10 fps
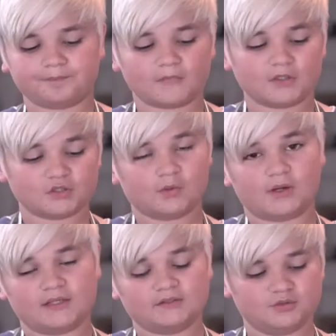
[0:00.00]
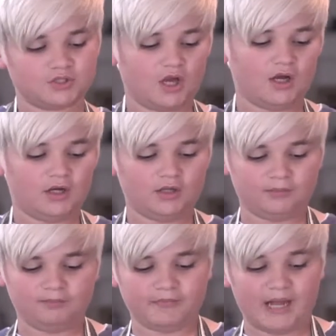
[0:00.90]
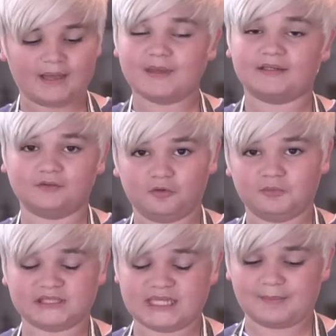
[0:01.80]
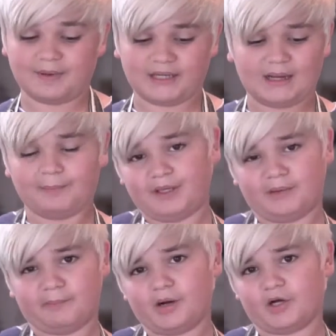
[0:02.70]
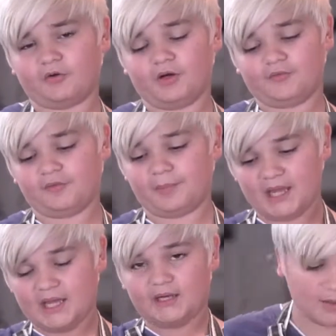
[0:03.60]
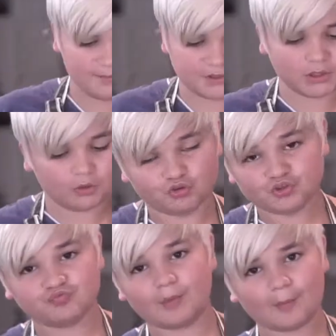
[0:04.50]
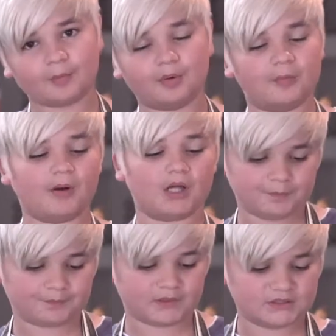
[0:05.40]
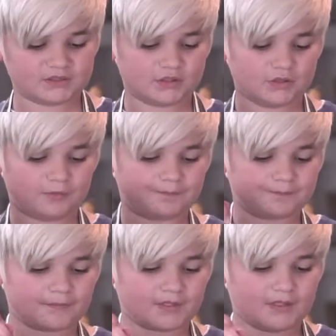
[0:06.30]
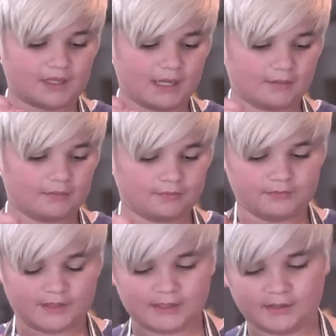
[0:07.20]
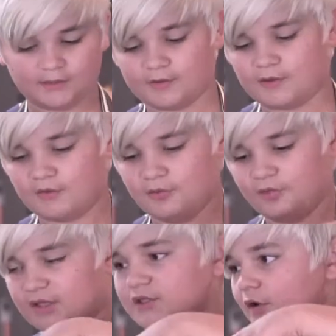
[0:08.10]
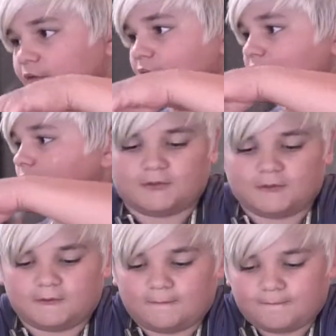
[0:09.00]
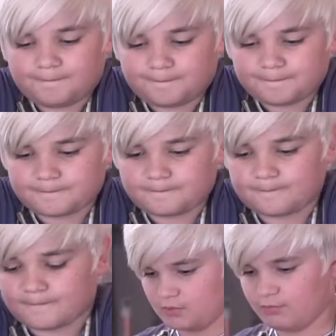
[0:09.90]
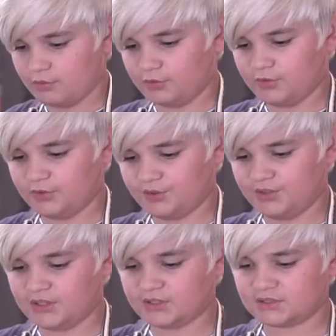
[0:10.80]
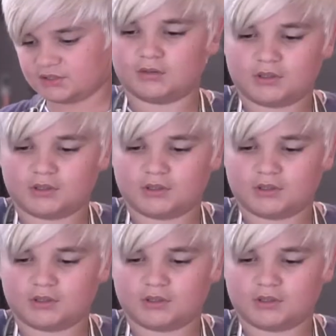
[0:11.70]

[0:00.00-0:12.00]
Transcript: So as you saw, I made a little mistake by not putting butter on the pan. So just remember to put butter. And so now that these are ready, put these